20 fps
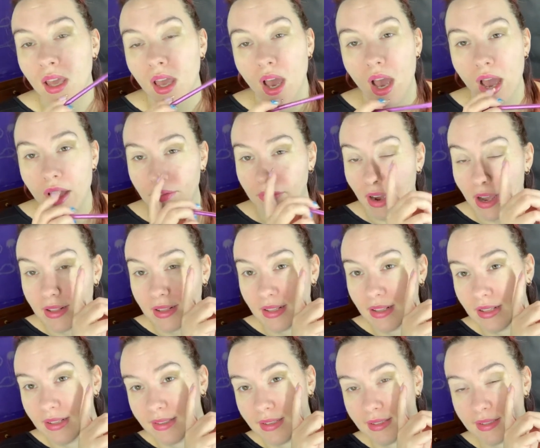I find that
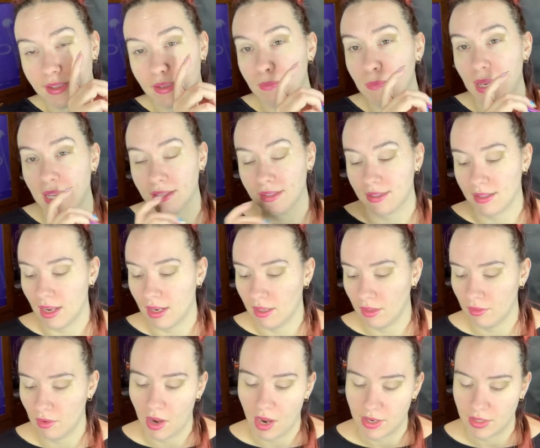this is the best style
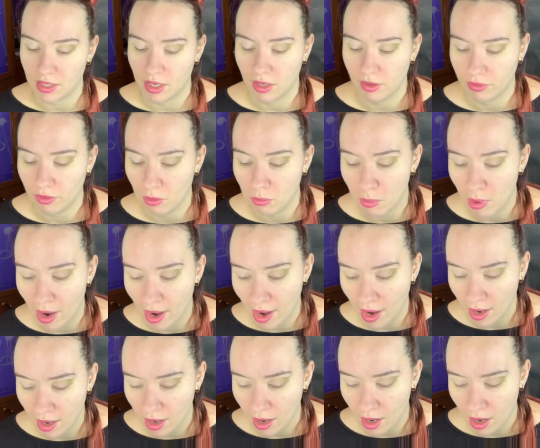of eyeshadow for my
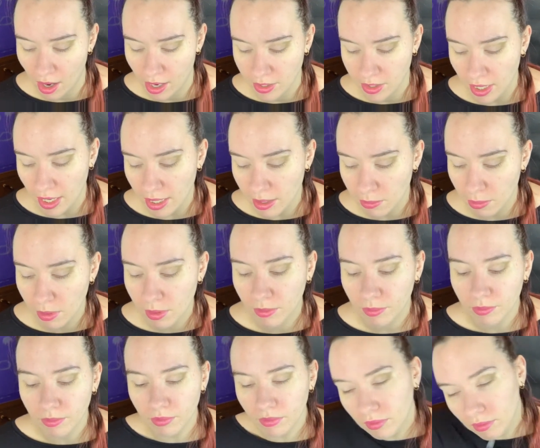eye shape
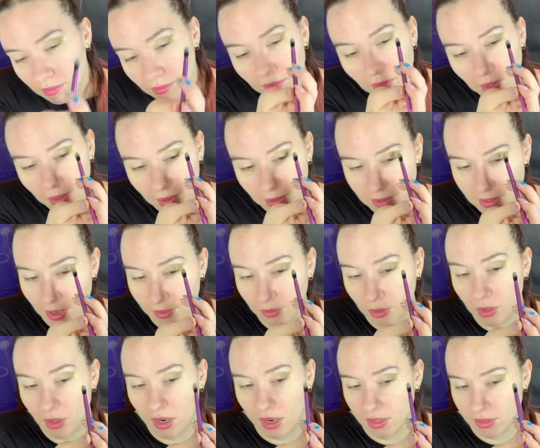because I've
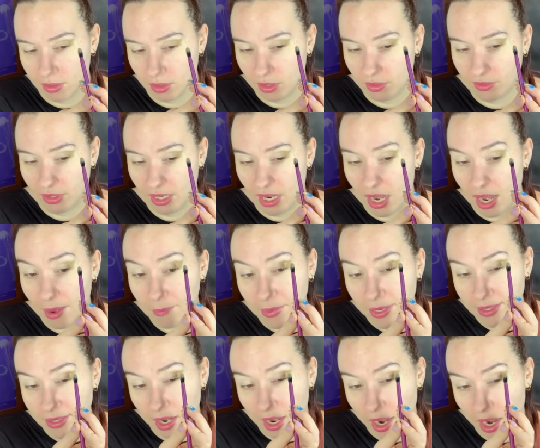got sort of an
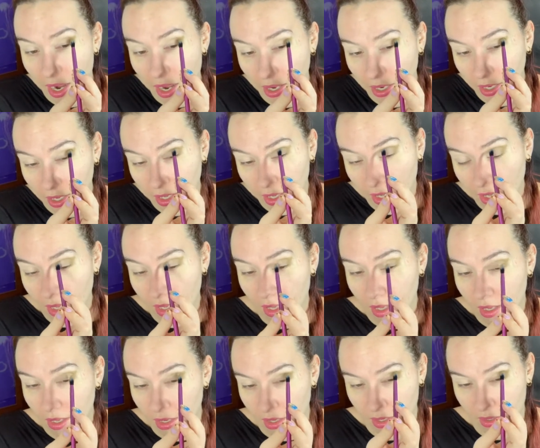almond eye
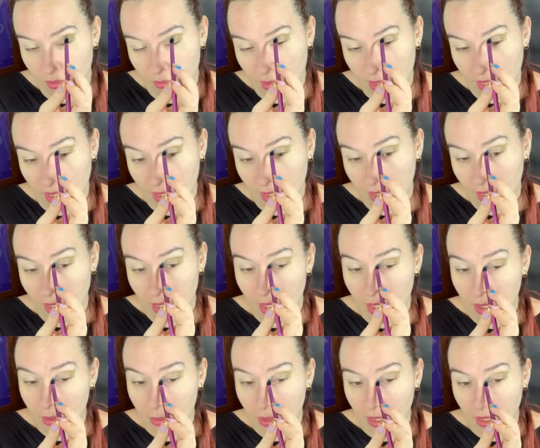with a
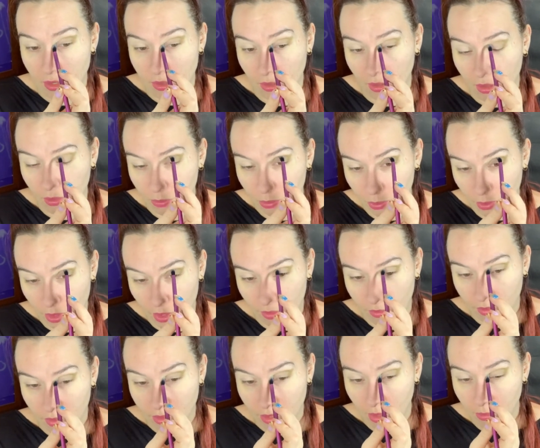little bit of droop
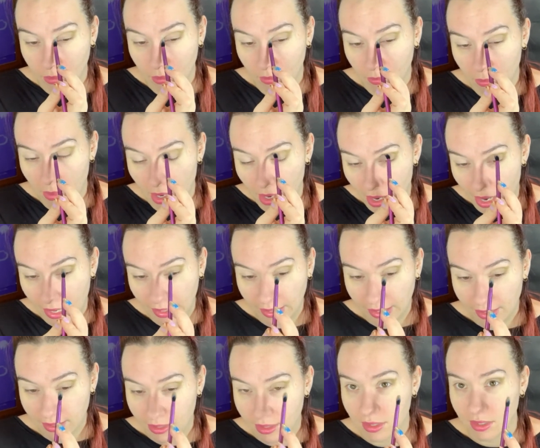over the top of my
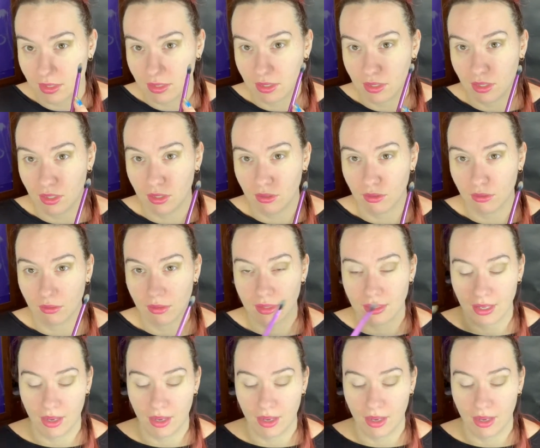eyelids just due to